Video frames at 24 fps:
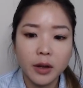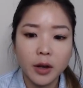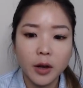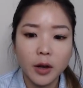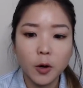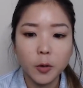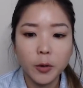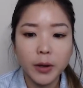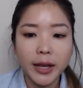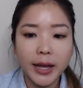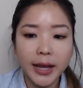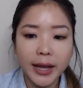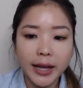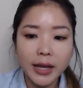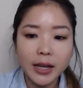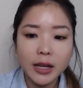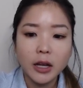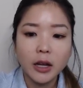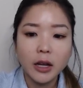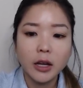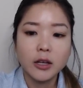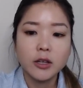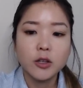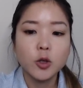Okay,
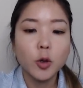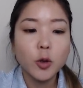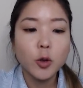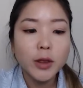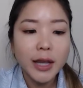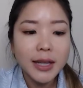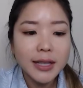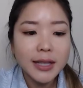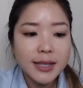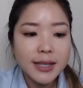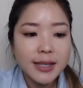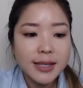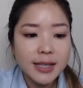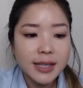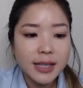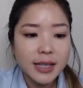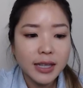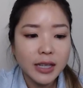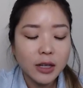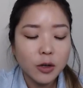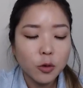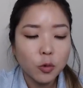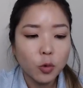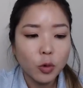so let's
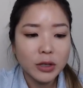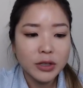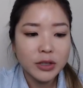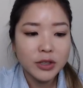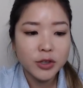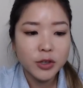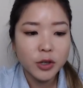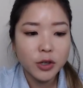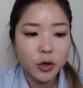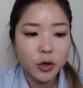see what's the